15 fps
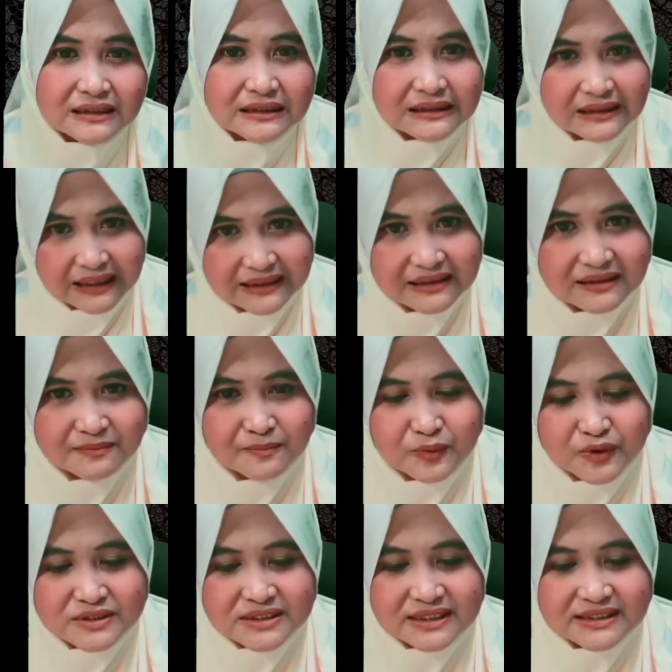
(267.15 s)
another
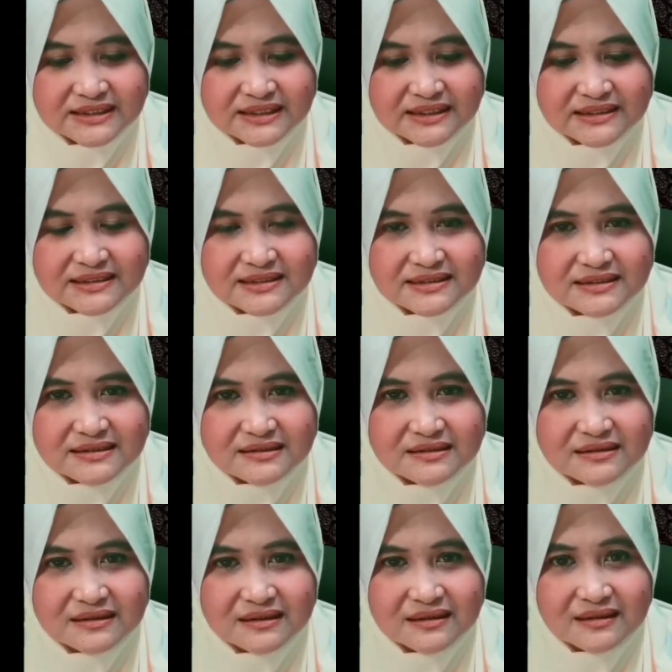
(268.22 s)
position.
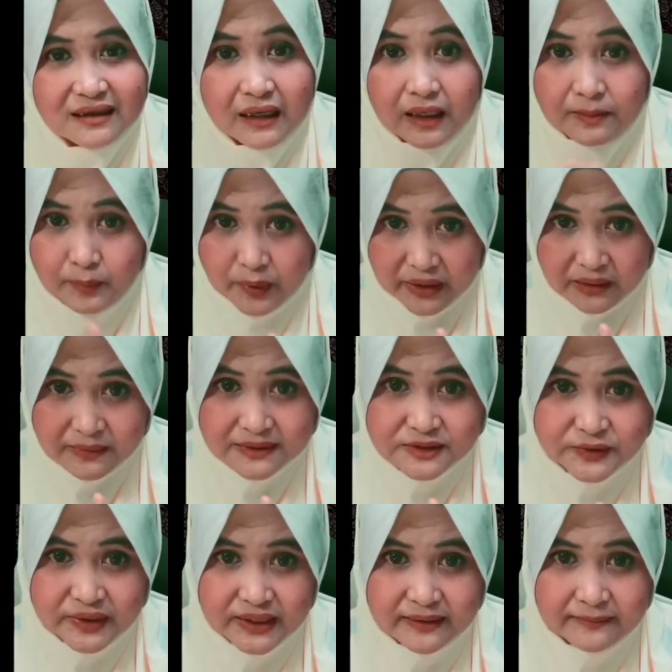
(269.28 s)
And point number
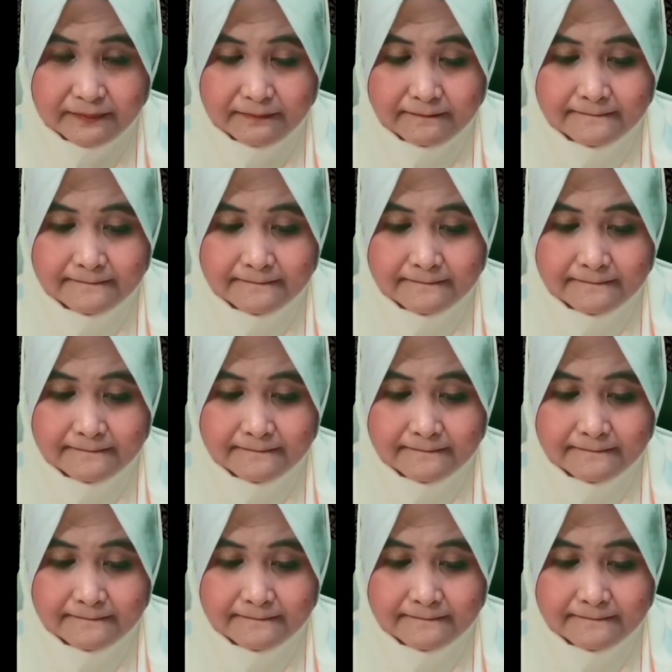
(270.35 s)
three.